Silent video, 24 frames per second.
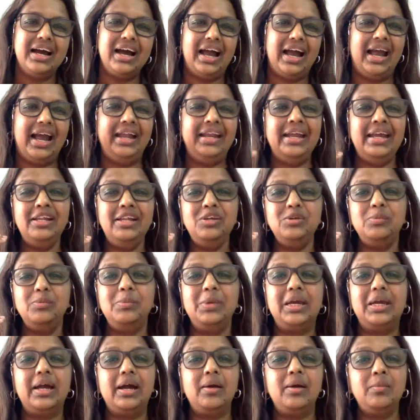And then you
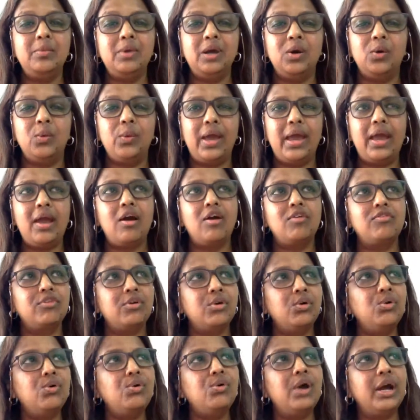become aware of,
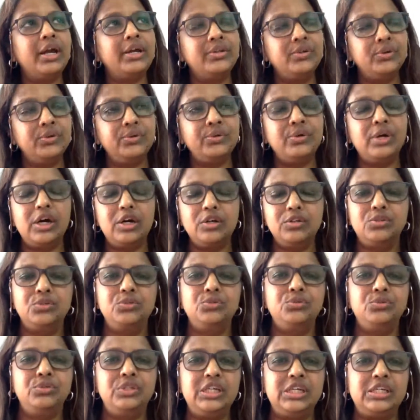oh, I don't know how to
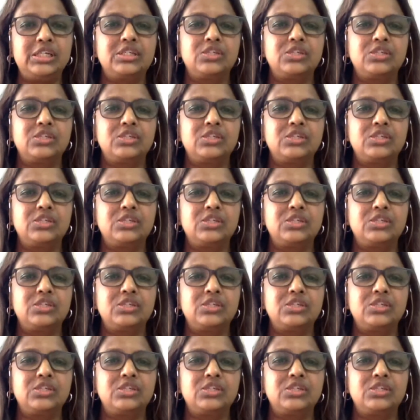do this.